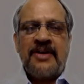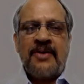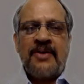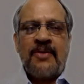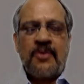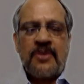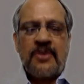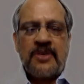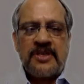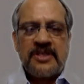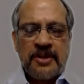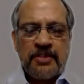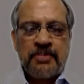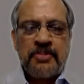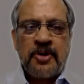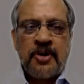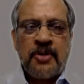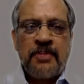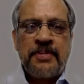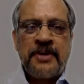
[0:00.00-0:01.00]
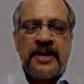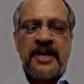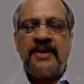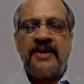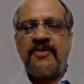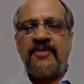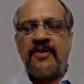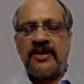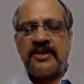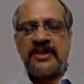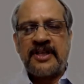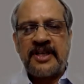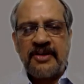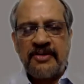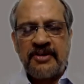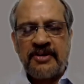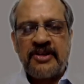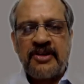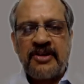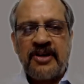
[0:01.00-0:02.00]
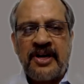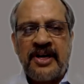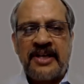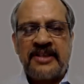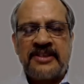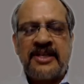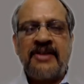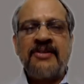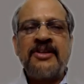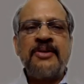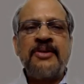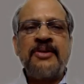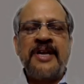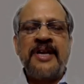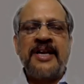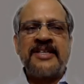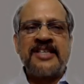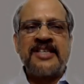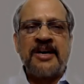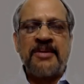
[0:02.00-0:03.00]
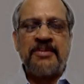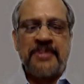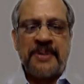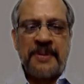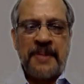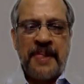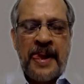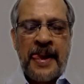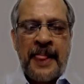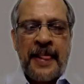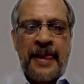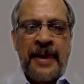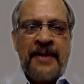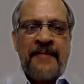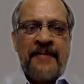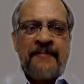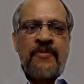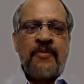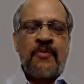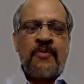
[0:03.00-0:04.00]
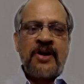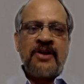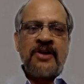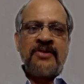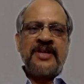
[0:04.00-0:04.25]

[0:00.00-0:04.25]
what is appropriate for the given context. I'll give you an example. One of